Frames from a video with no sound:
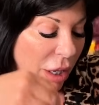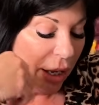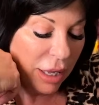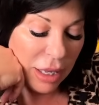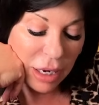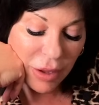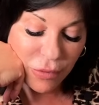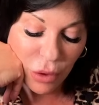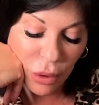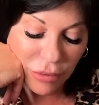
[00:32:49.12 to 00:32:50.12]
And I
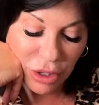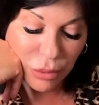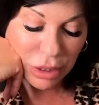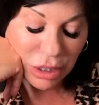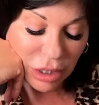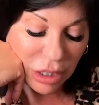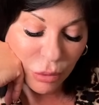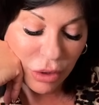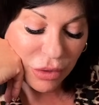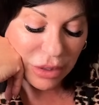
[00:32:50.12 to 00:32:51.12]
feel whoever you've been dealing
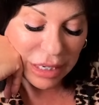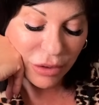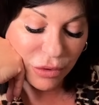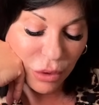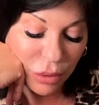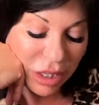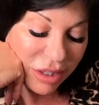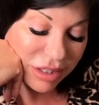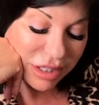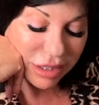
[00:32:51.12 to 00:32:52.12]
with in the next few
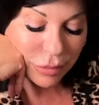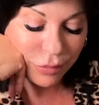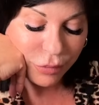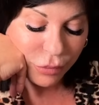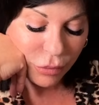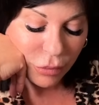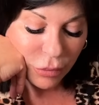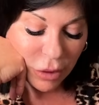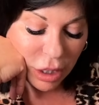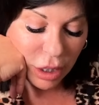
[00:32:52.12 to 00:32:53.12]
weeks,
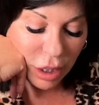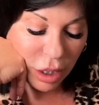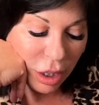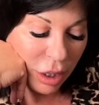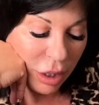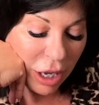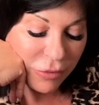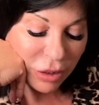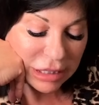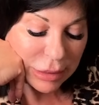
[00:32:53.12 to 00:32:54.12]
yeah, uh, I
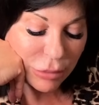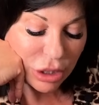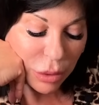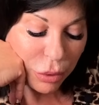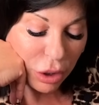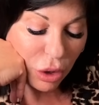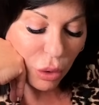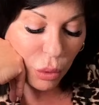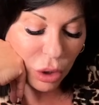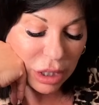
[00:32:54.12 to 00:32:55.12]
feel like someone's going to put a
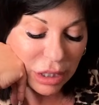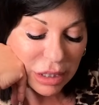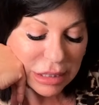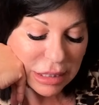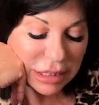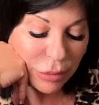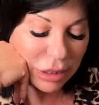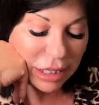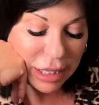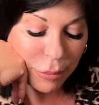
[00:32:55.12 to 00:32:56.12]
little work into this to see what
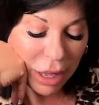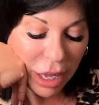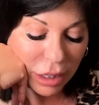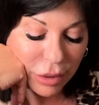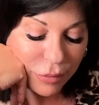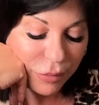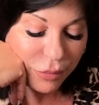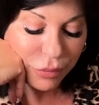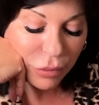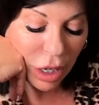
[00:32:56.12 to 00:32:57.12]
they get back.
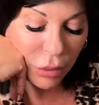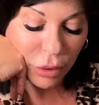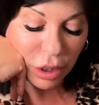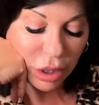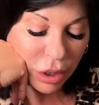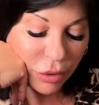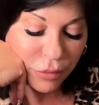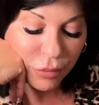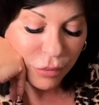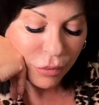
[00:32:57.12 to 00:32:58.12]
I really do.
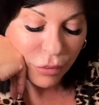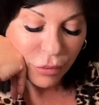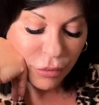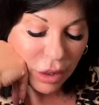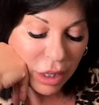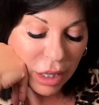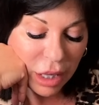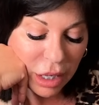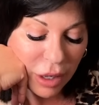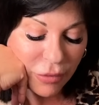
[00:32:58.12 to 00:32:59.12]

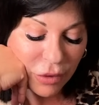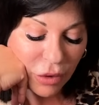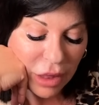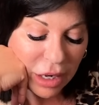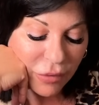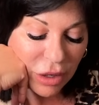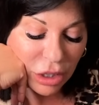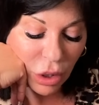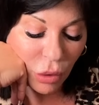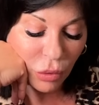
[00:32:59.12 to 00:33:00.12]
And I feel that if they
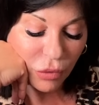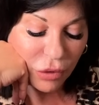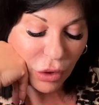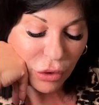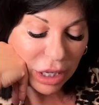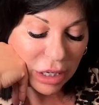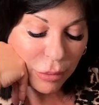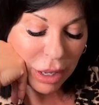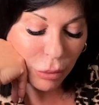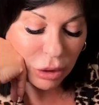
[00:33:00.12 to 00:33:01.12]
don't feel they're
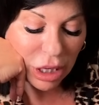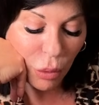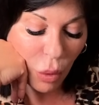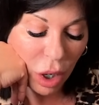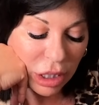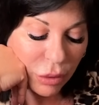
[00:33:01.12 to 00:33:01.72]
getting back what they want